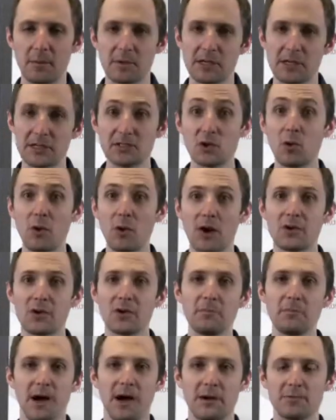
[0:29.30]
So
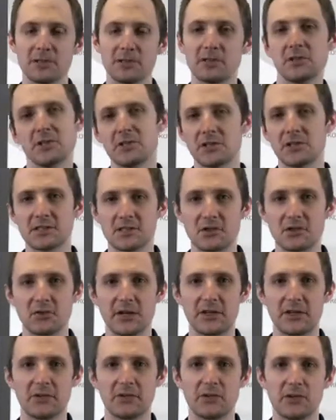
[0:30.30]
welcome. I'm attorney Justin
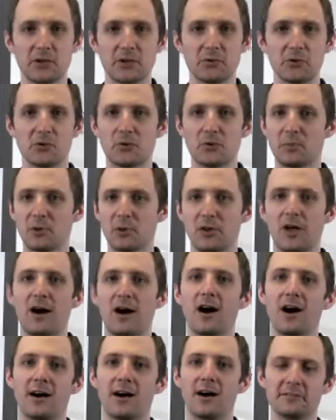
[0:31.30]
Randall here with Hooper
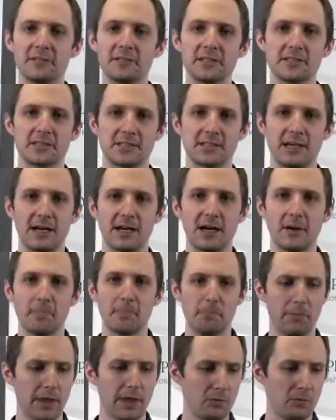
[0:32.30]
Law Office.
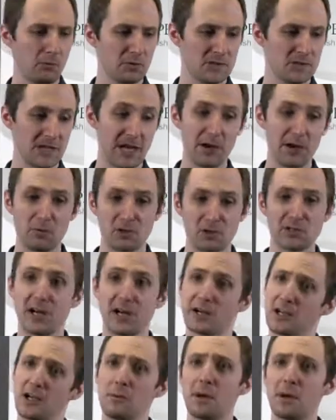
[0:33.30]
Today we're
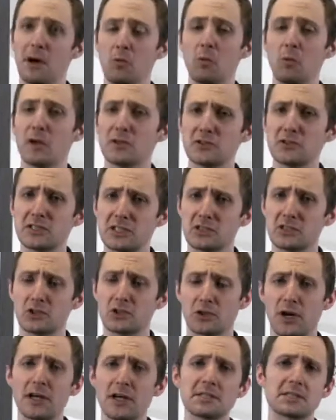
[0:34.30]
talking about wills and
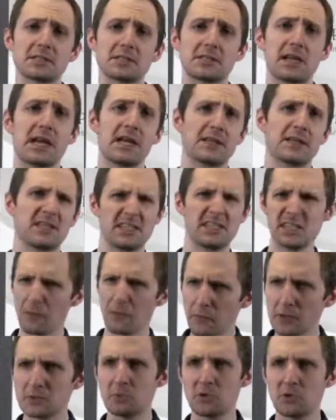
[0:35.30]
trusts and the
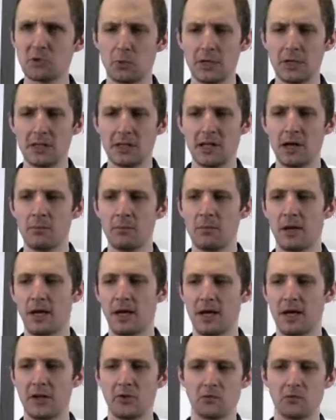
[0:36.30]
difference between them
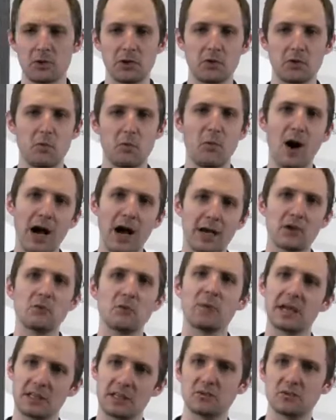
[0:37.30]
and really why you
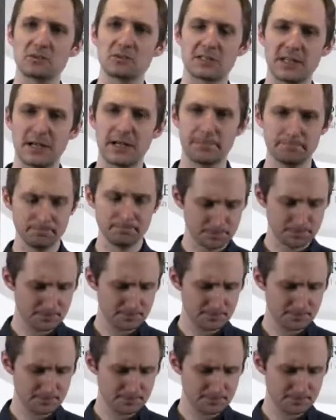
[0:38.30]
might use them